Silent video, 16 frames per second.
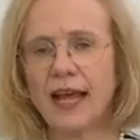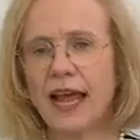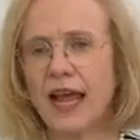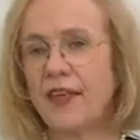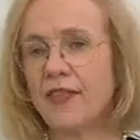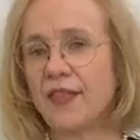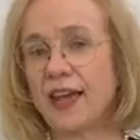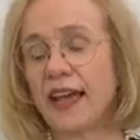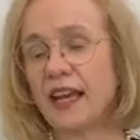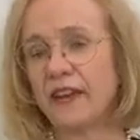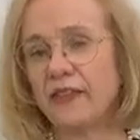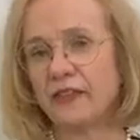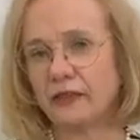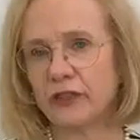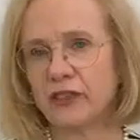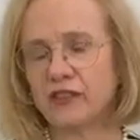and they,
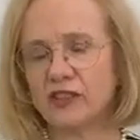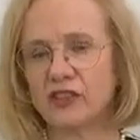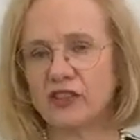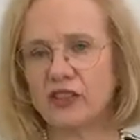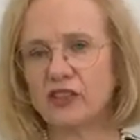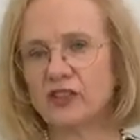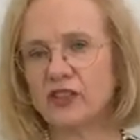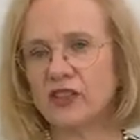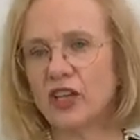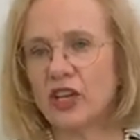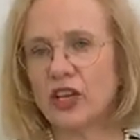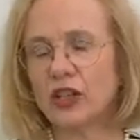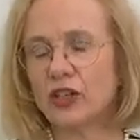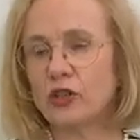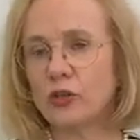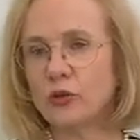for instance,
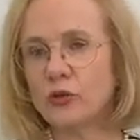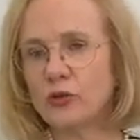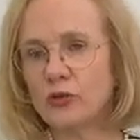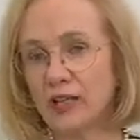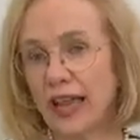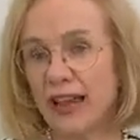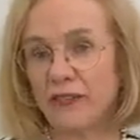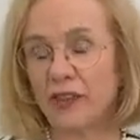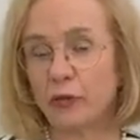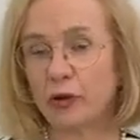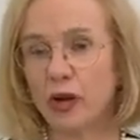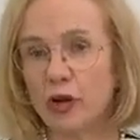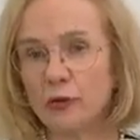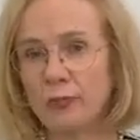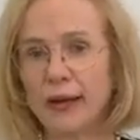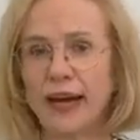have their
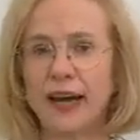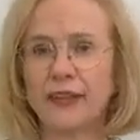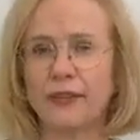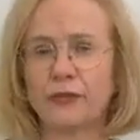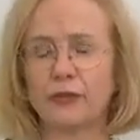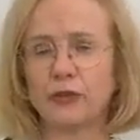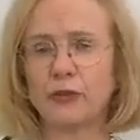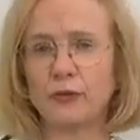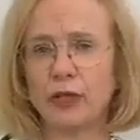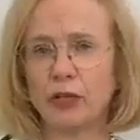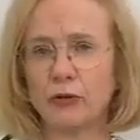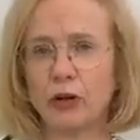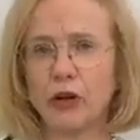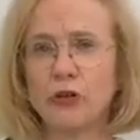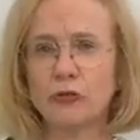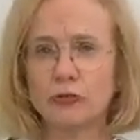own bathroom,
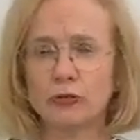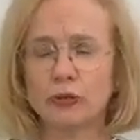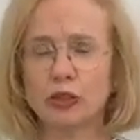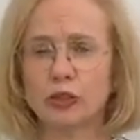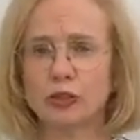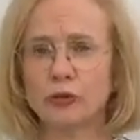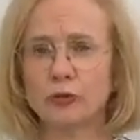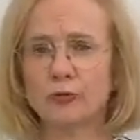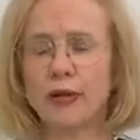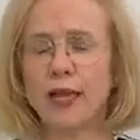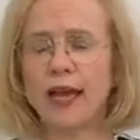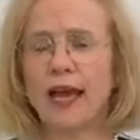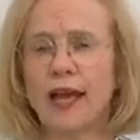their own room,